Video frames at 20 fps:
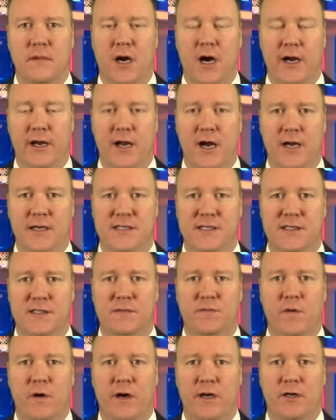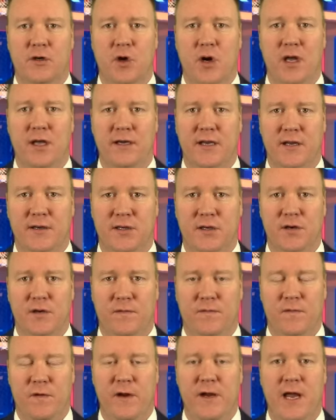Hi guys, this is Vernon and Croy. I'll get to your
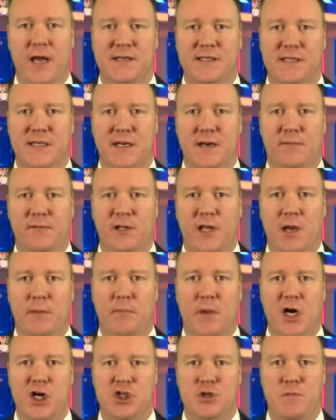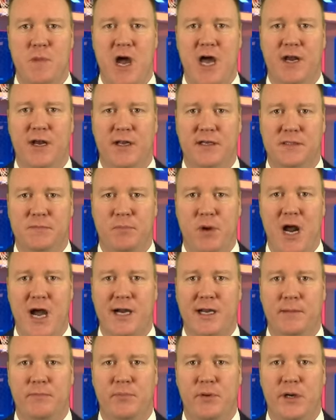free NCAA March Madness
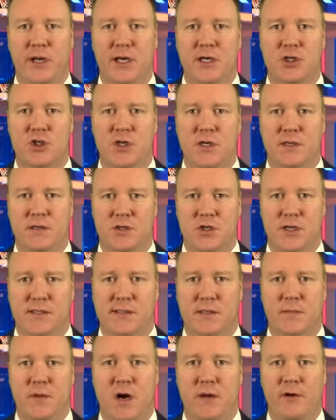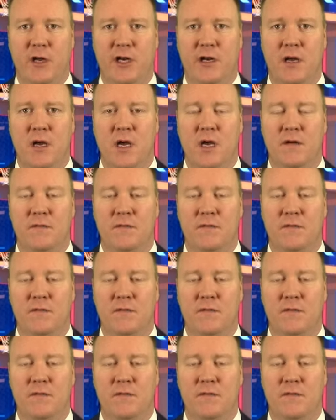bracket prediction in just a moment.